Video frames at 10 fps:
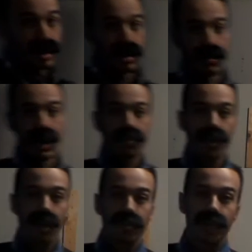A big
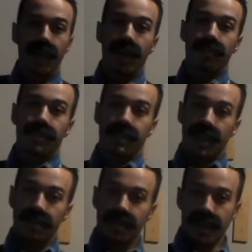problem we have with
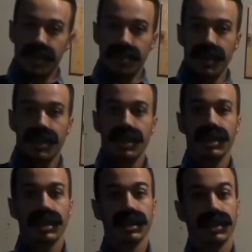sound transmission
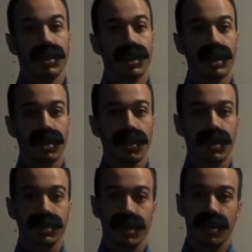is you think your
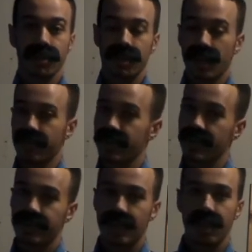wall's all
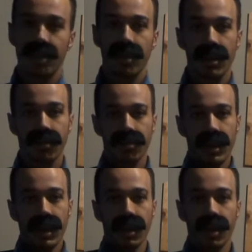soundproof, secure,
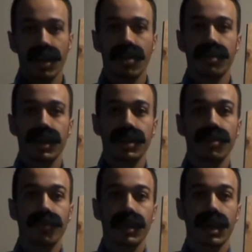ready to go, but you
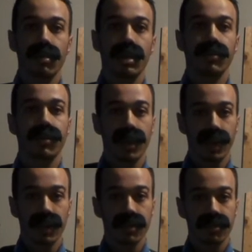forgot about
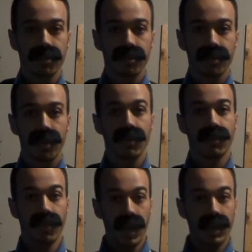flanking.
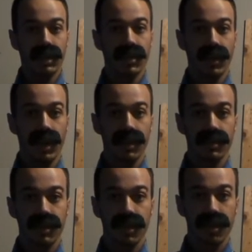Flanking, you
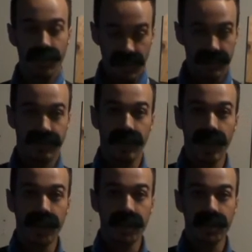ask? What's
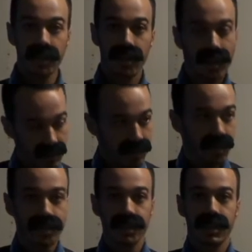flanking? Well,
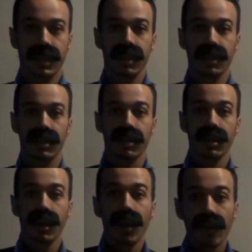I'm going to tell you.
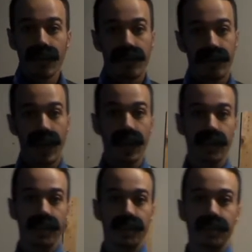
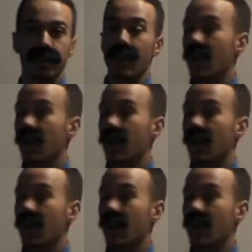Flanking is